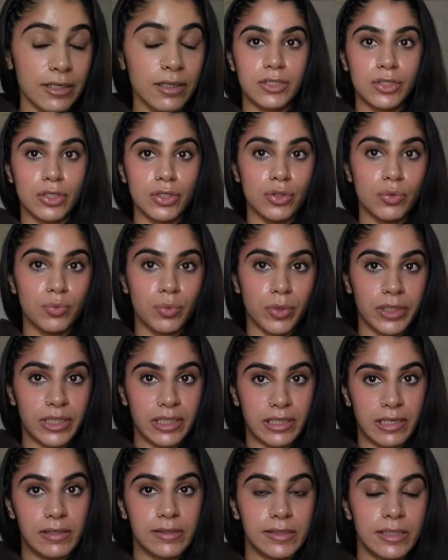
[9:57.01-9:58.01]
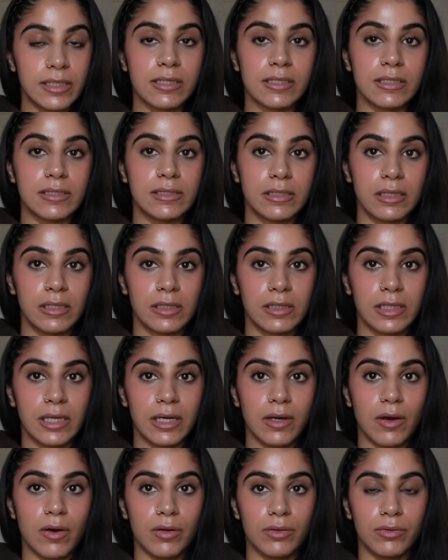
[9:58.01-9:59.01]
I continued working out
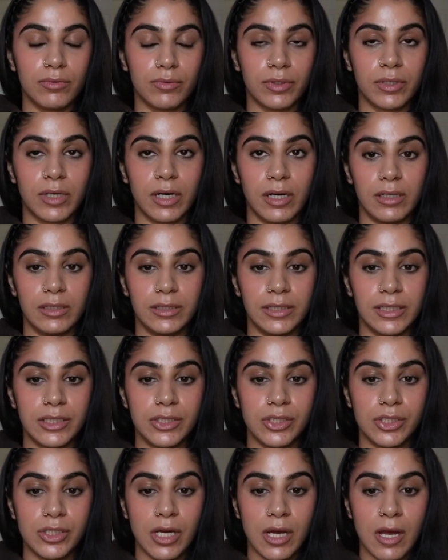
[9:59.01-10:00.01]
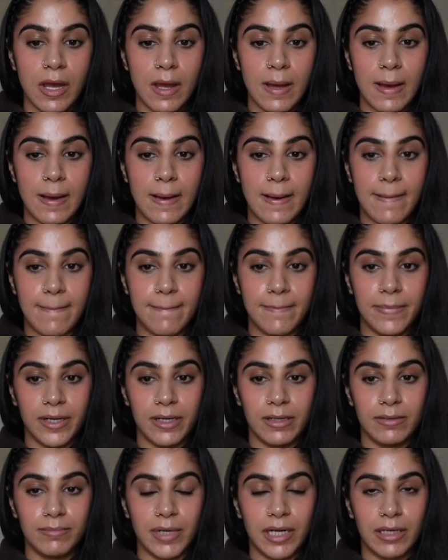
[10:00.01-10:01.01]
consistently all through college,
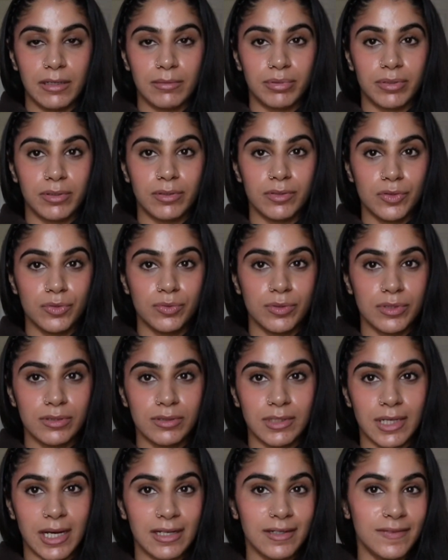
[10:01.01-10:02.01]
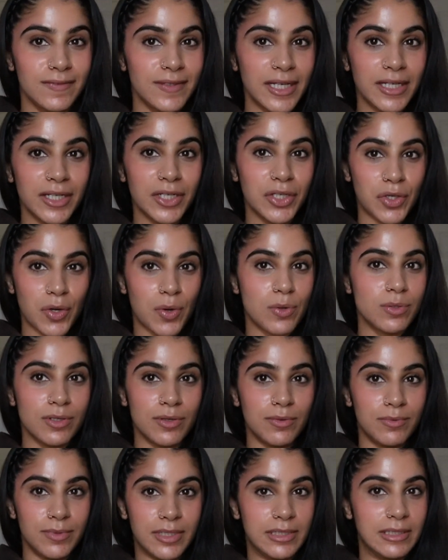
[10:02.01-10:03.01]
but my approach was kind of like a
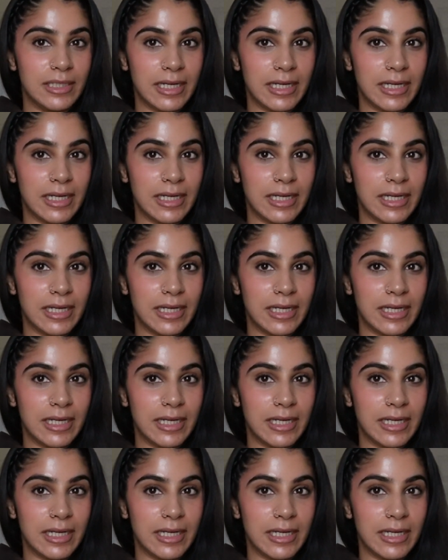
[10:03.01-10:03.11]
YOLO one.